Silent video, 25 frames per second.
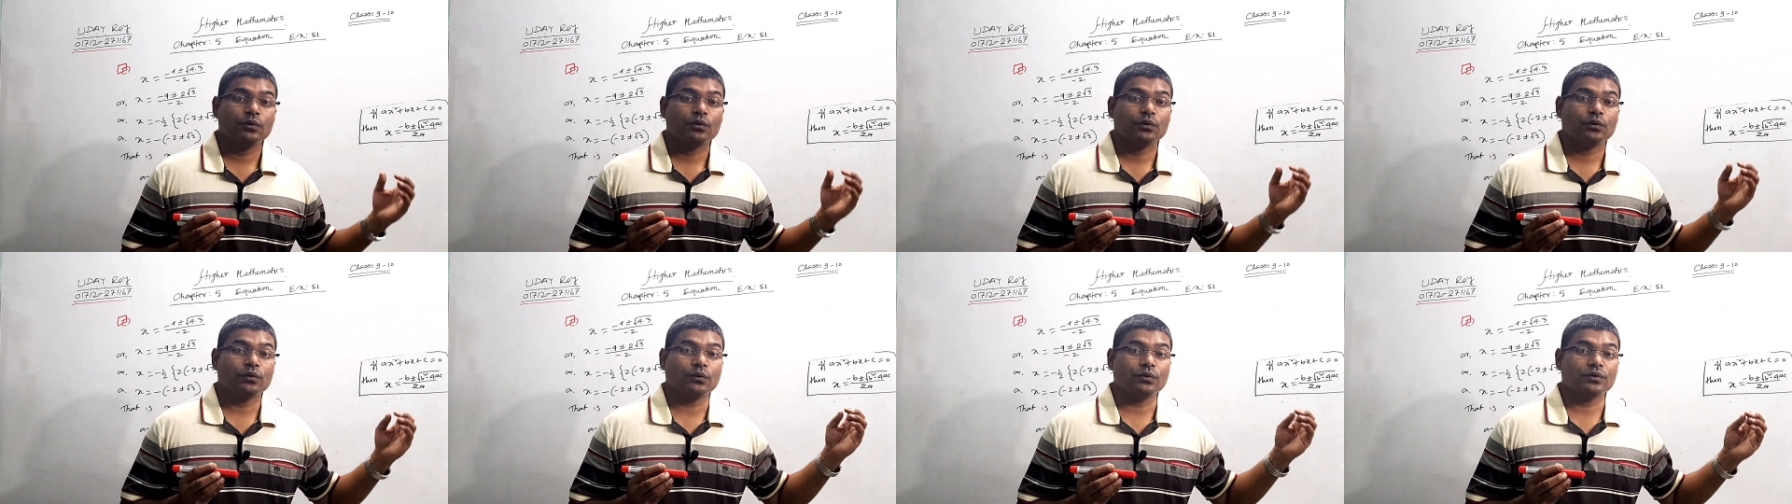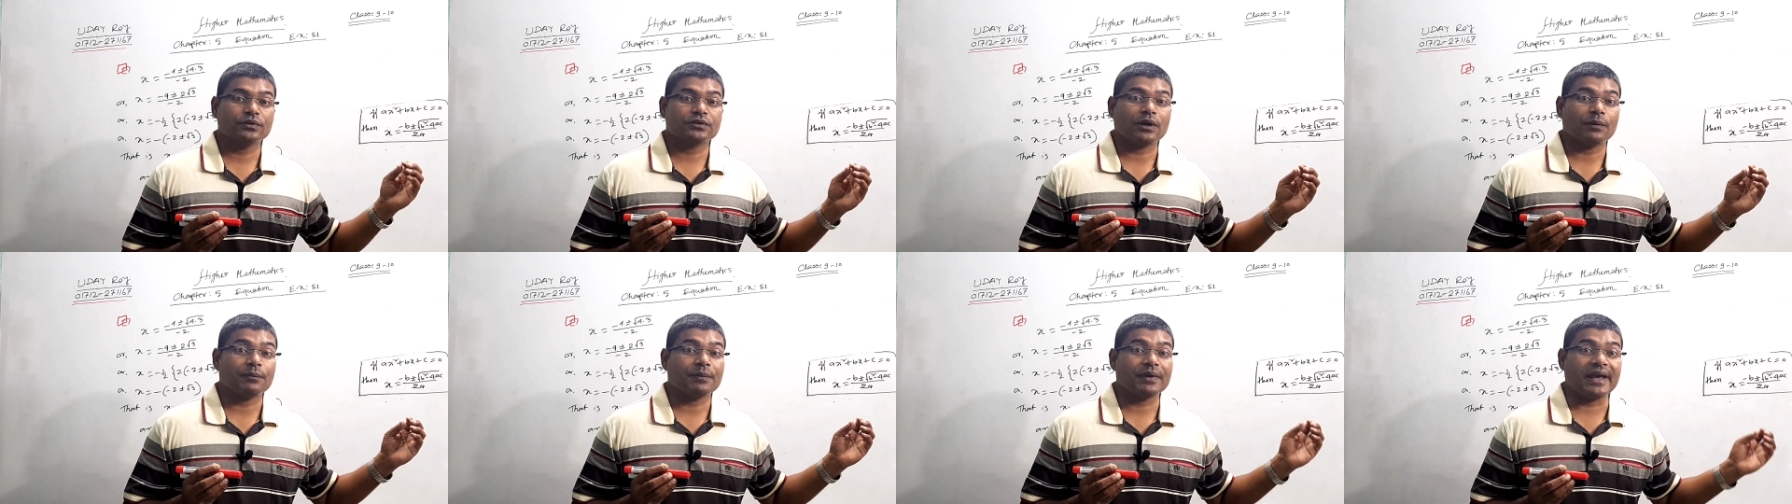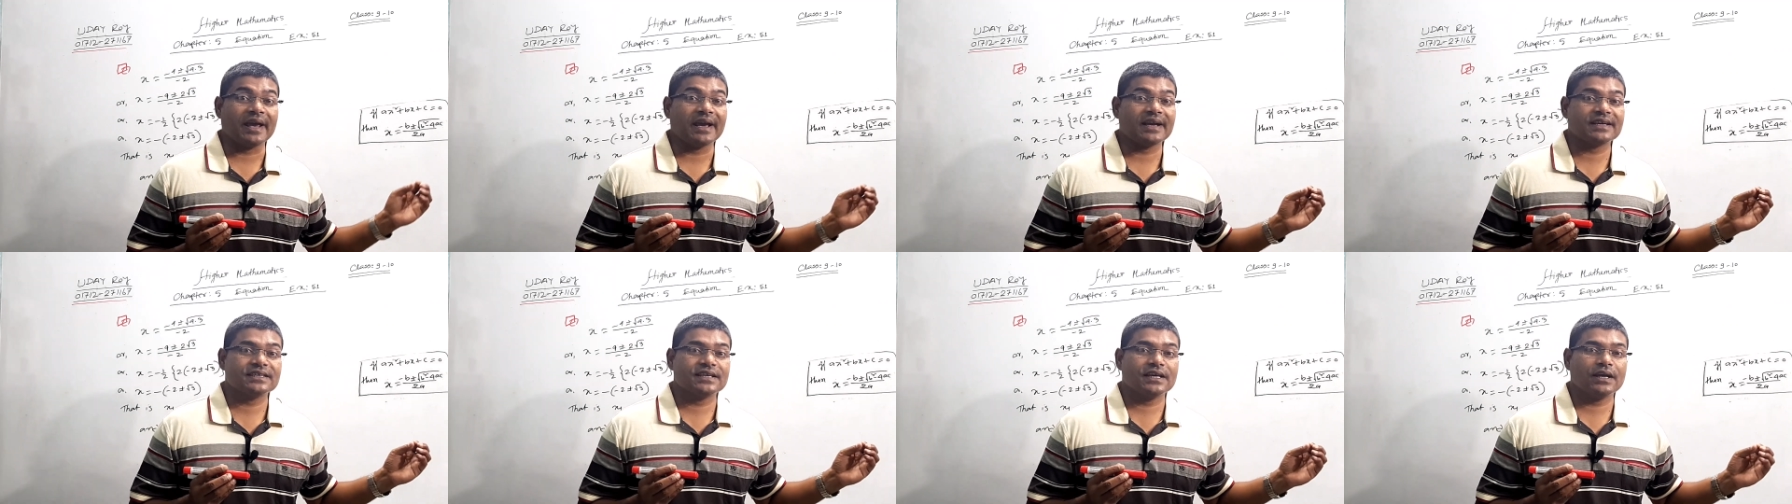rules of
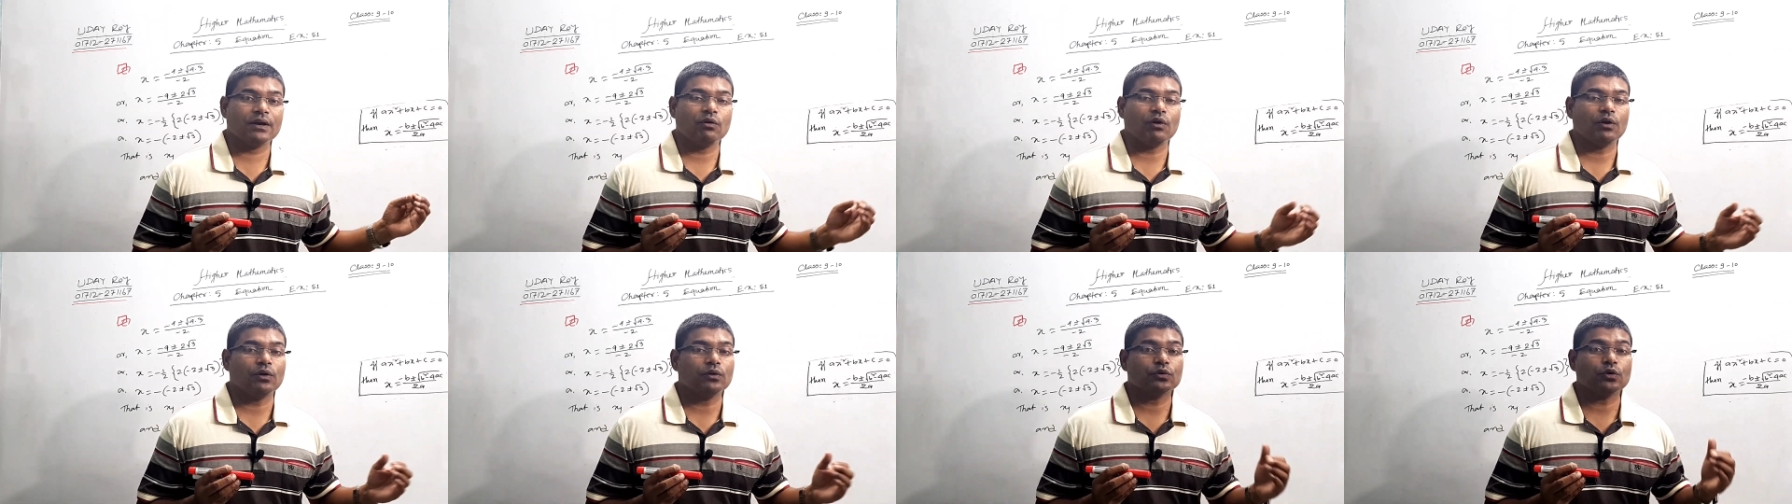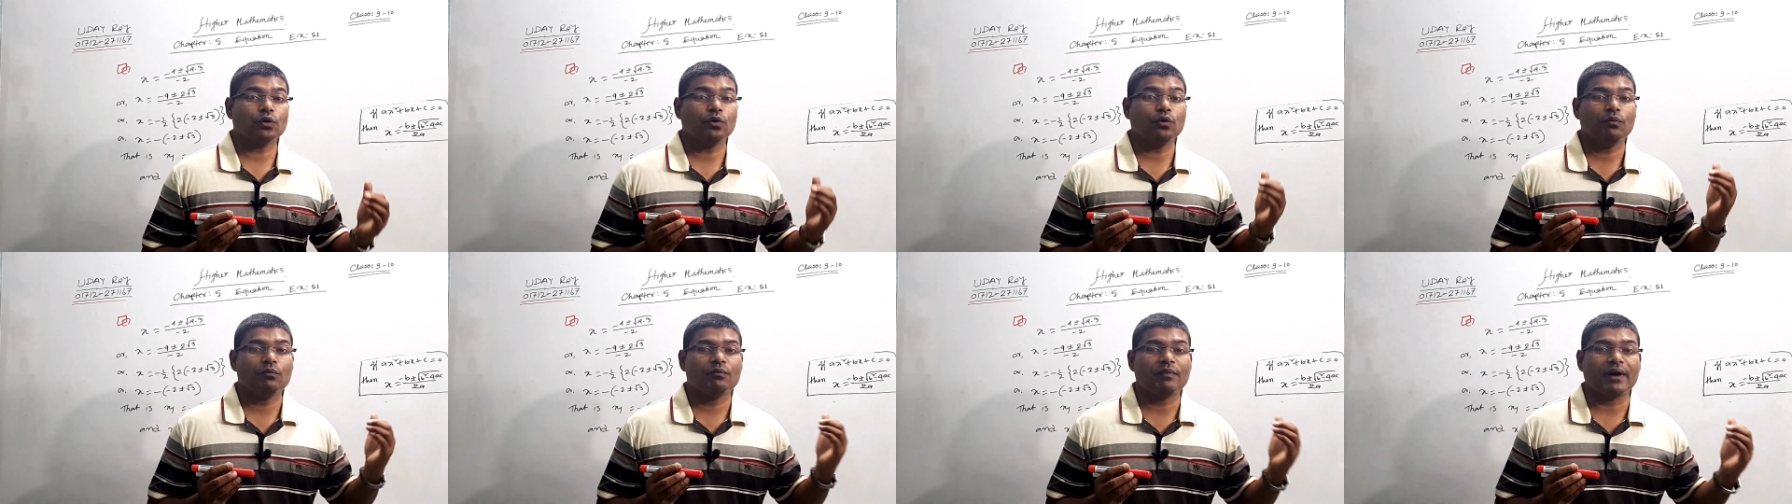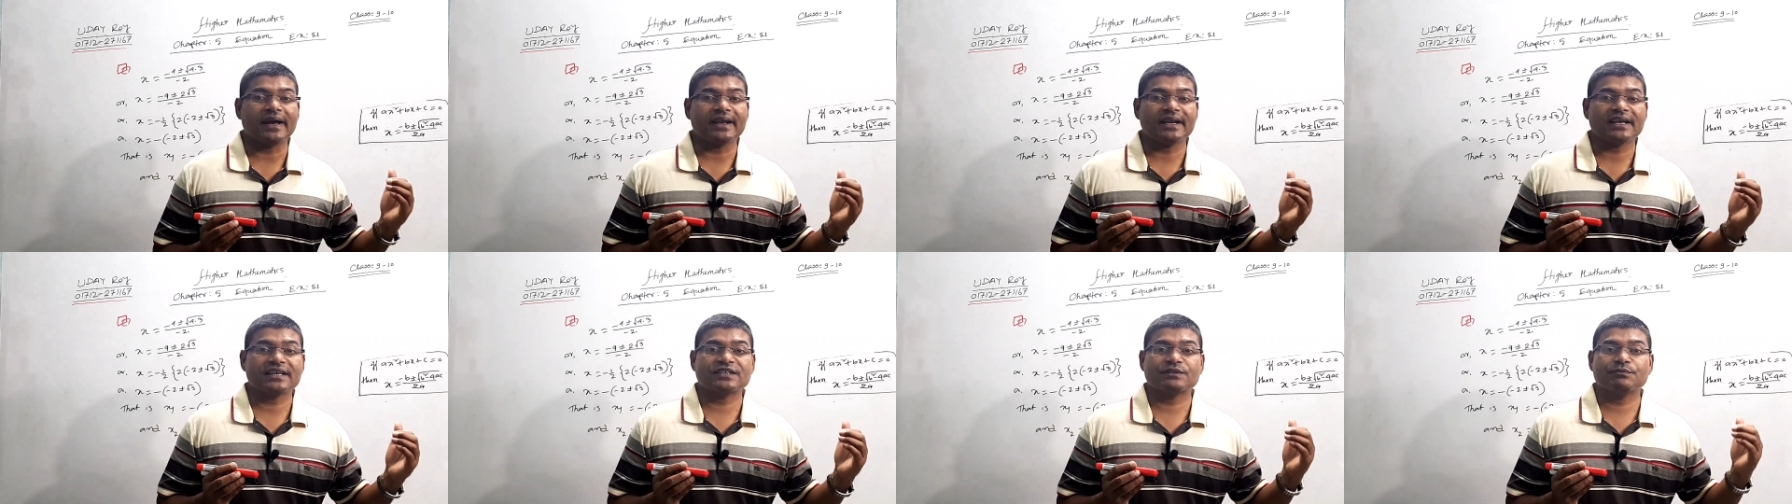x equal to
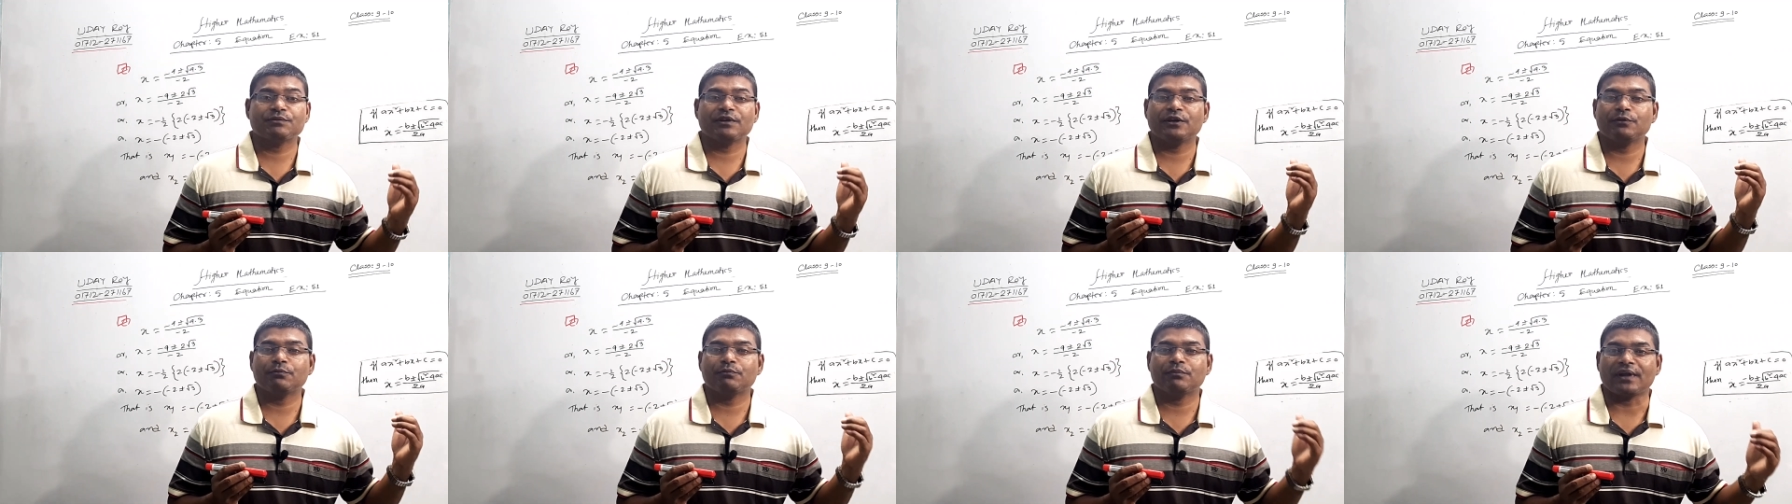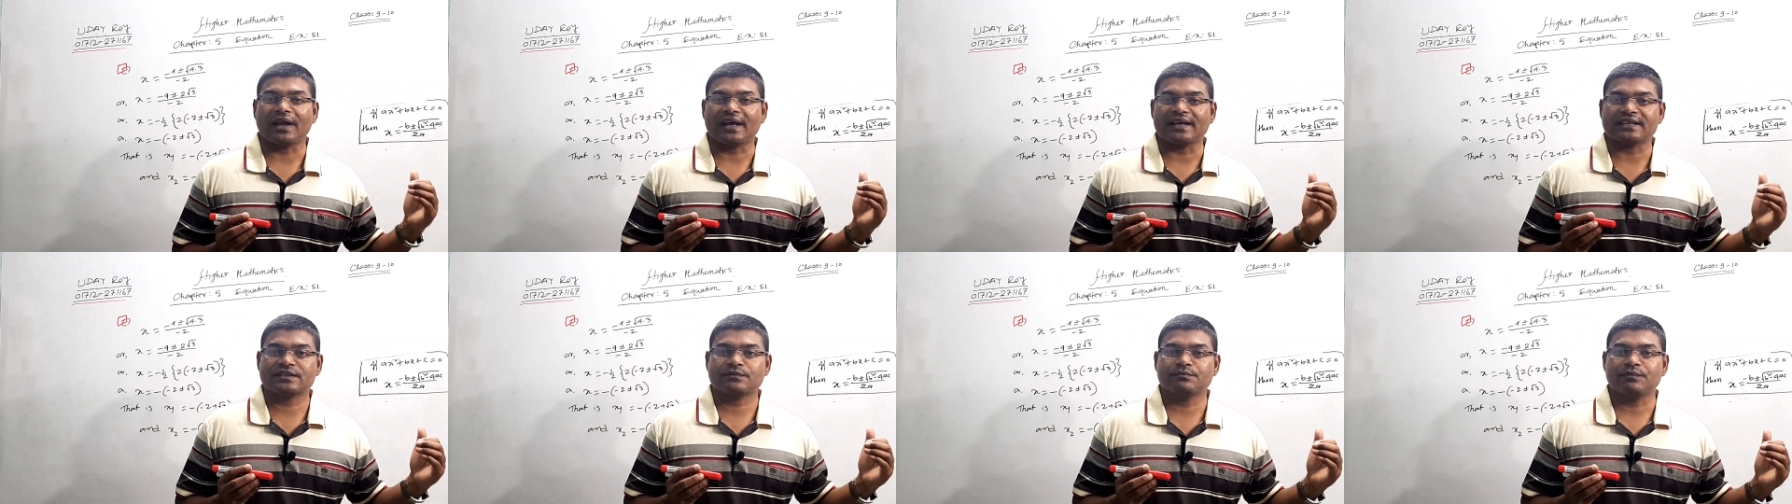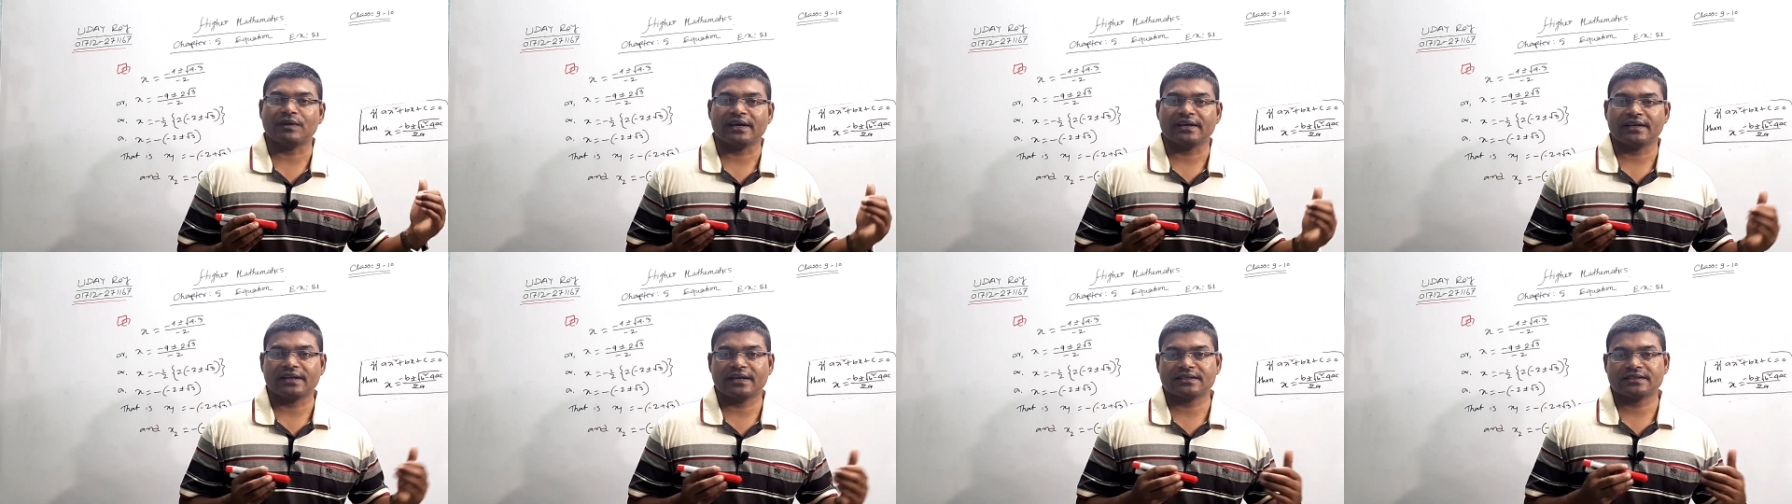minus b plus
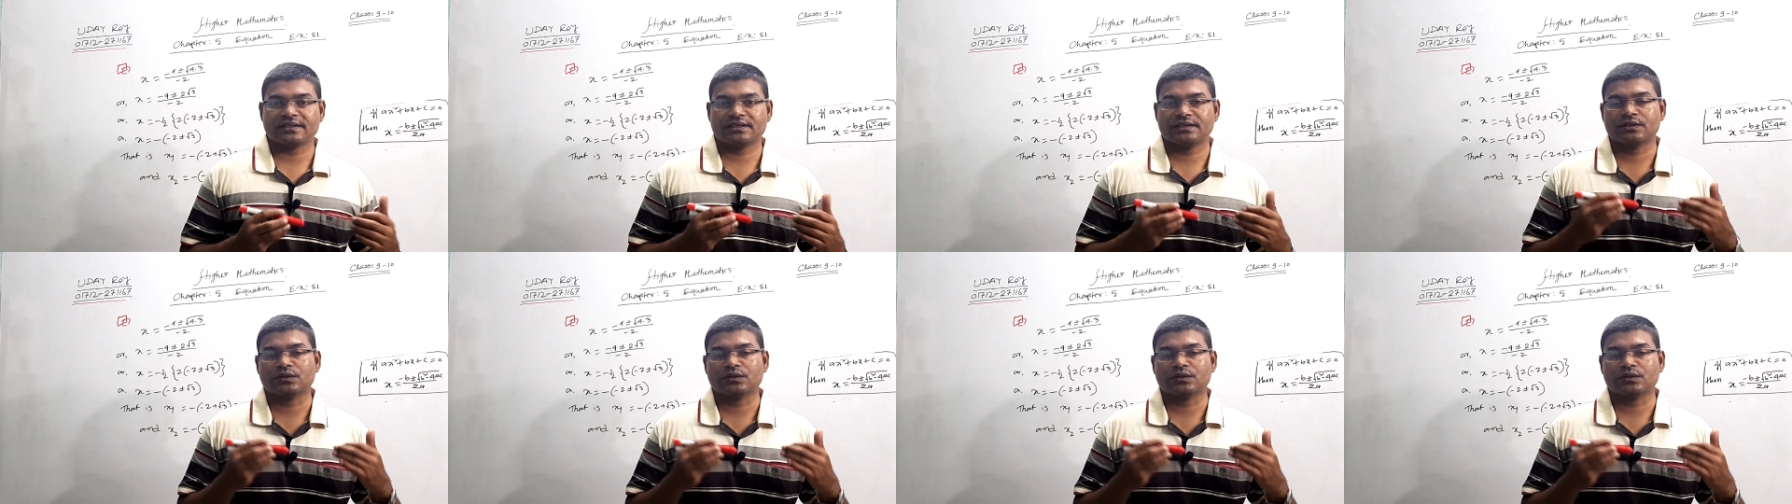minus